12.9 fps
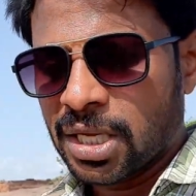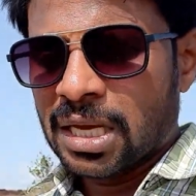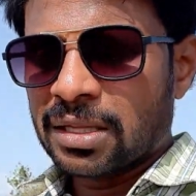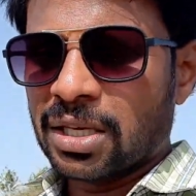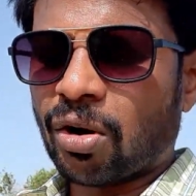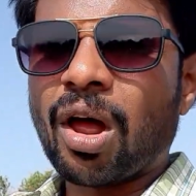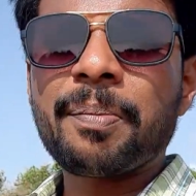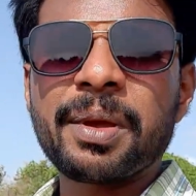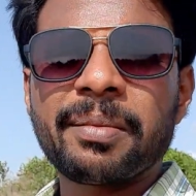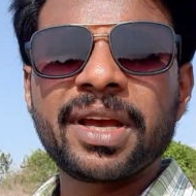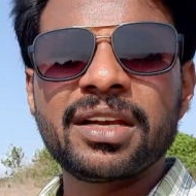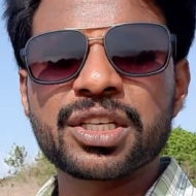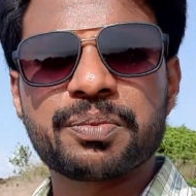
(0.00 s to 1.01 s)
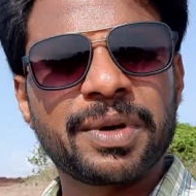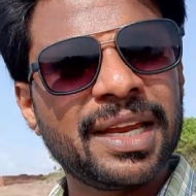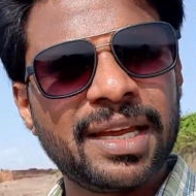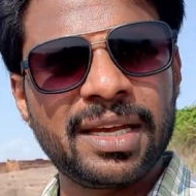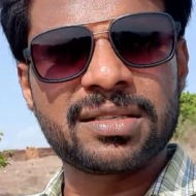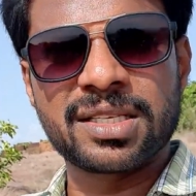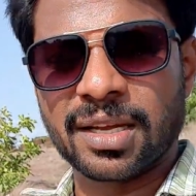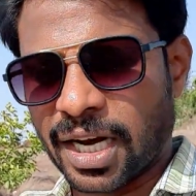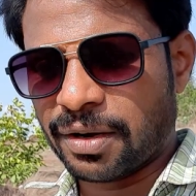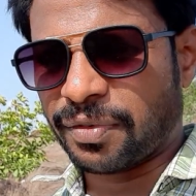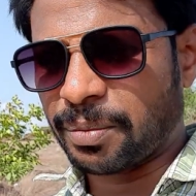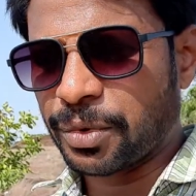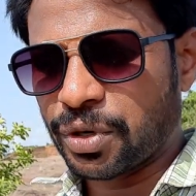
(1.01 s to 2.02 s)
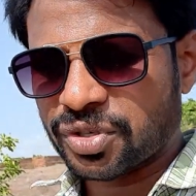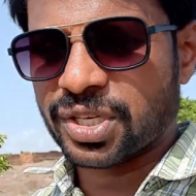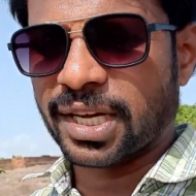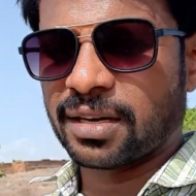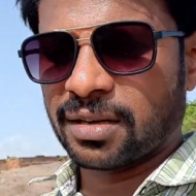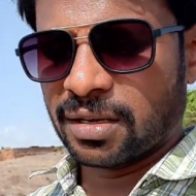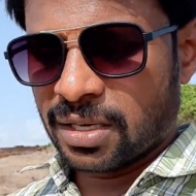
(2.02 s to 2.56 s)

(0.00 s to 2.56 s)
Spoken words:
The dropping mail is very easy, right, from your side.